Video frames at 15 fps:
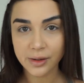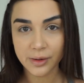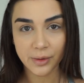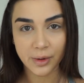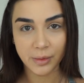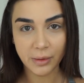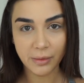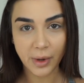
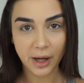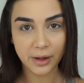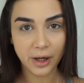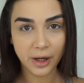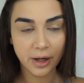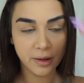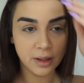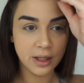would be
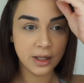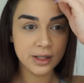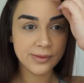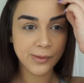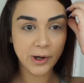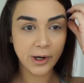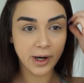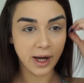better. It is
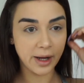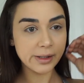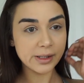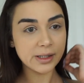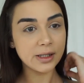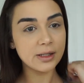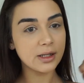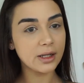more high
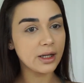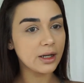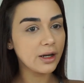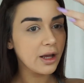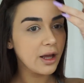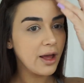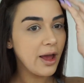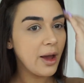
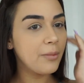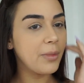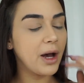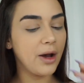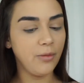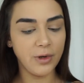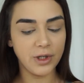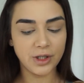season,
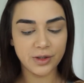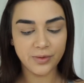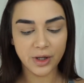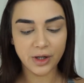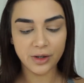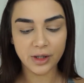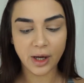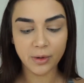but we just
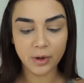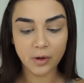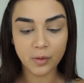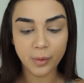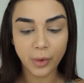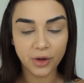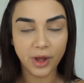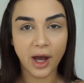figured that we
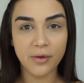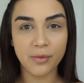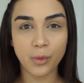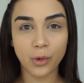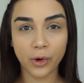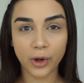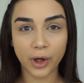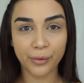would both have
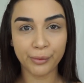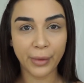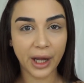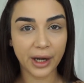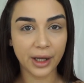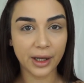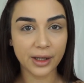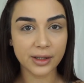more
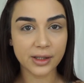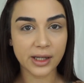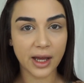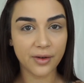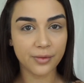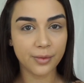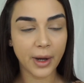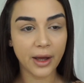money
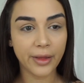saved by